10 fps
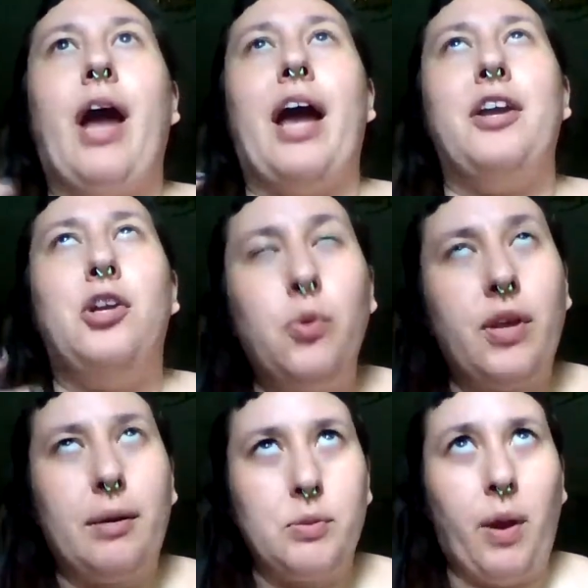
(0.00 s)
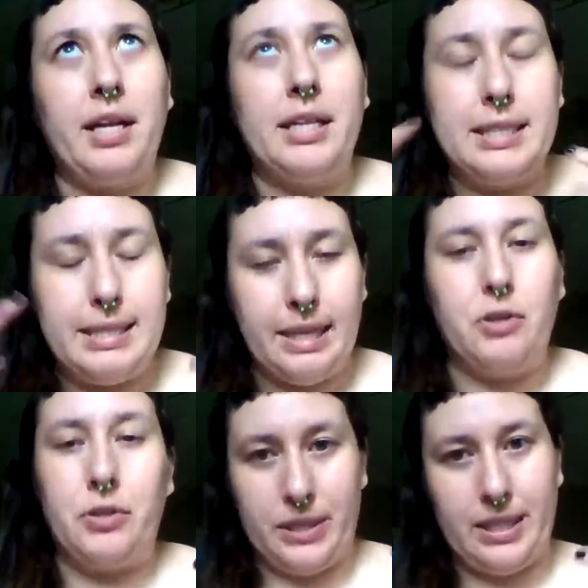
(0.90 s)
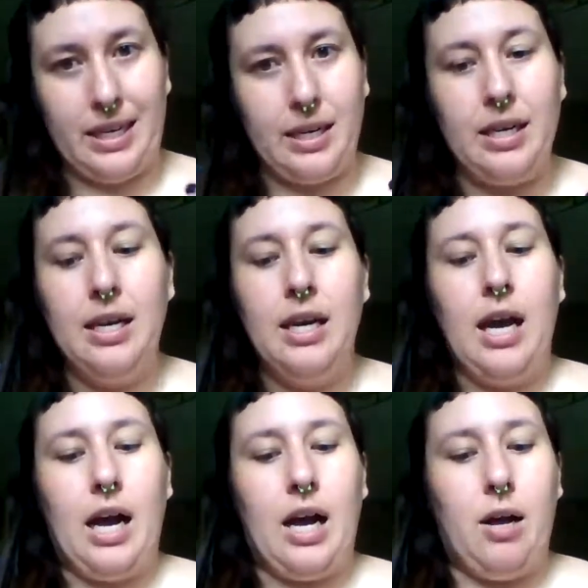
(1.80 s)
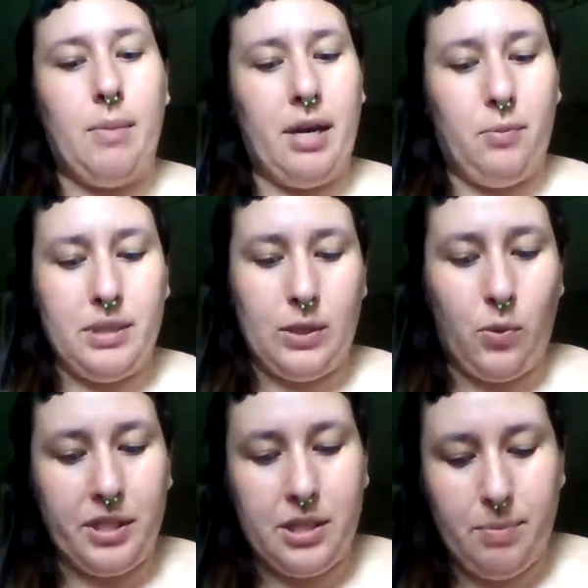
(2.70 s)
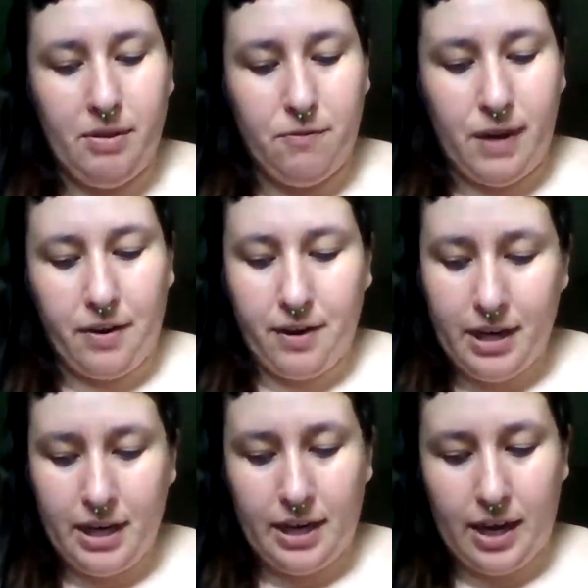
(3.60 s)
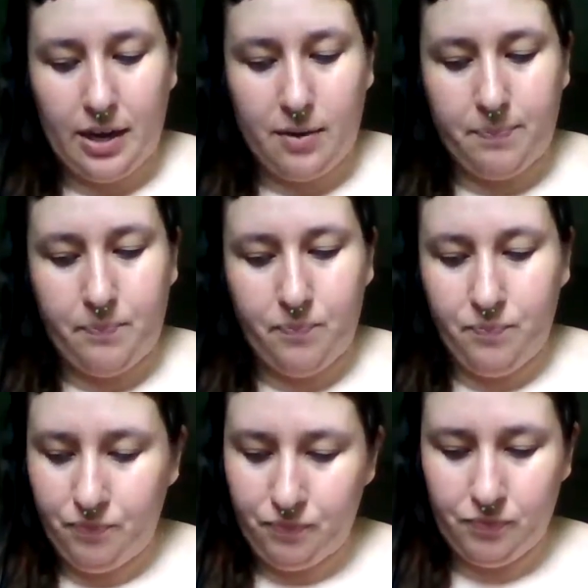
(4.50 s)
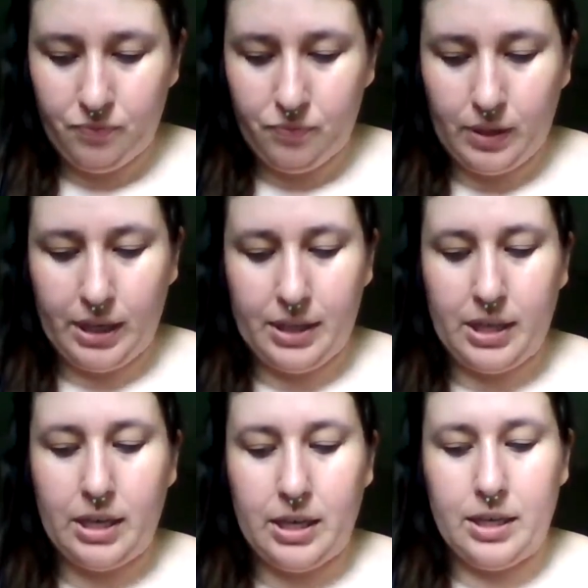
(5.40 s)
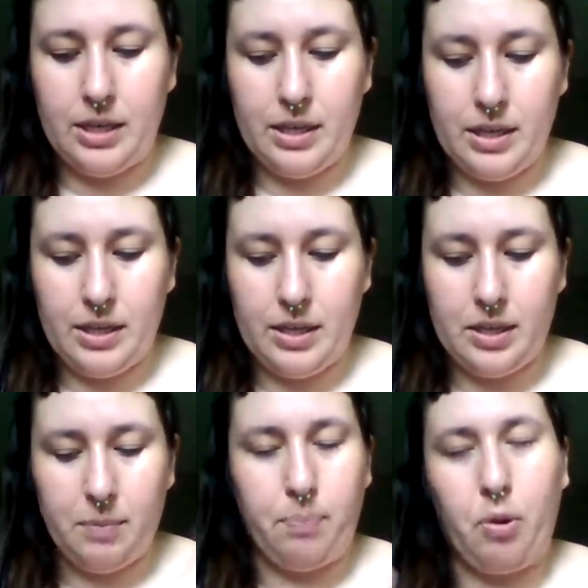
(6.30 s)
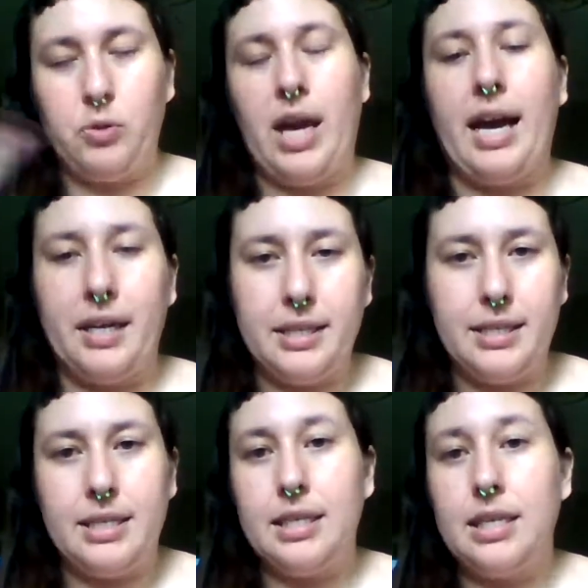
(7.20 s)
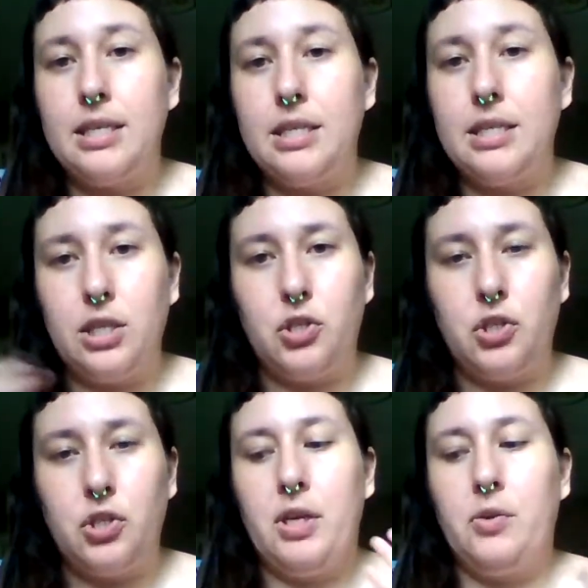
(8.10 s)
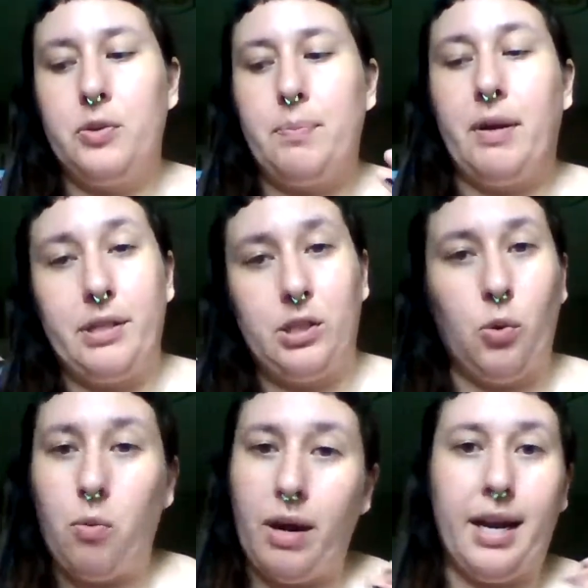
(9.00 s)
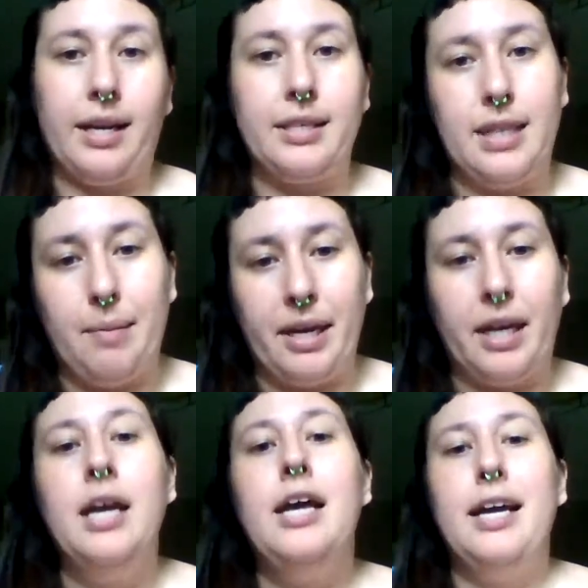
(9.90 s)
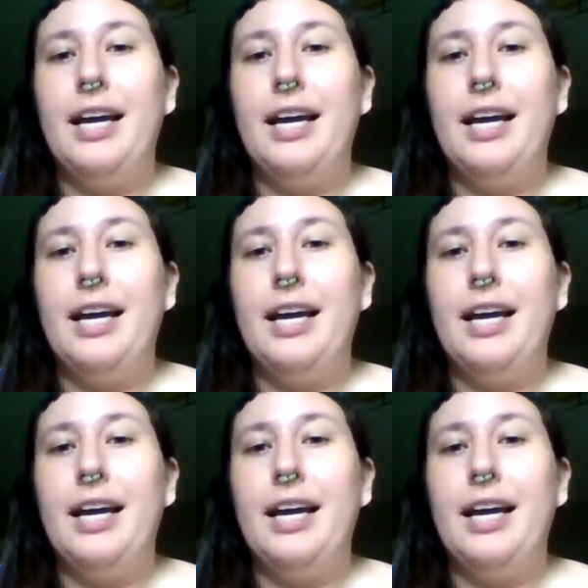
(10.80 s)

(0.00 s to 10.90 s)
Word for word: I knew that I was writing this dinner scene, um, and it was going to be very, um, like the the protagonist is an Indigenous woman who's married to a white academic.